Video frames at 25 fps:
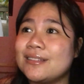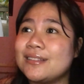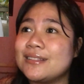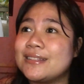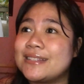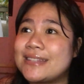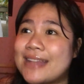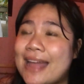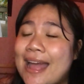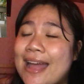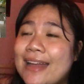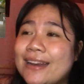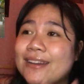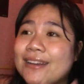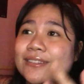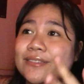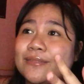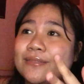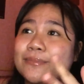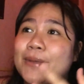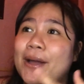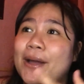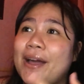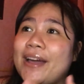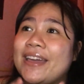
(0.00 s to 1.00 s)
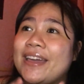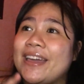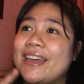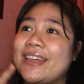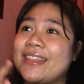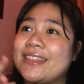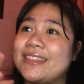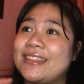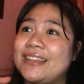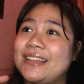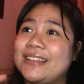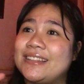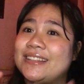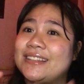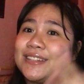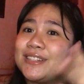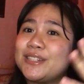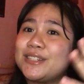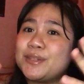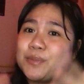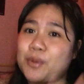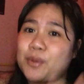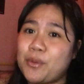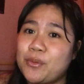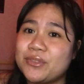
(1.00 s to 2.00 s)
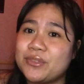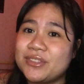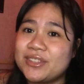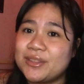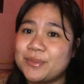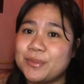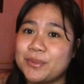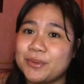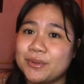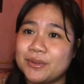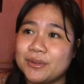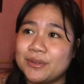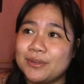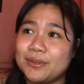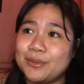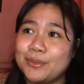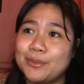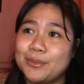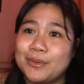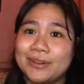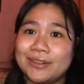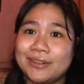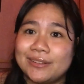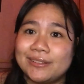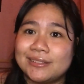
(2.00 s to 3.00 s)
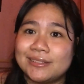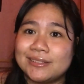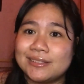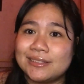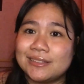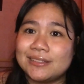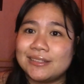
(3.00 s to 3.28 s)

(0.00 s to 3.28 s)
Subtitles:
than buying the disposable ones.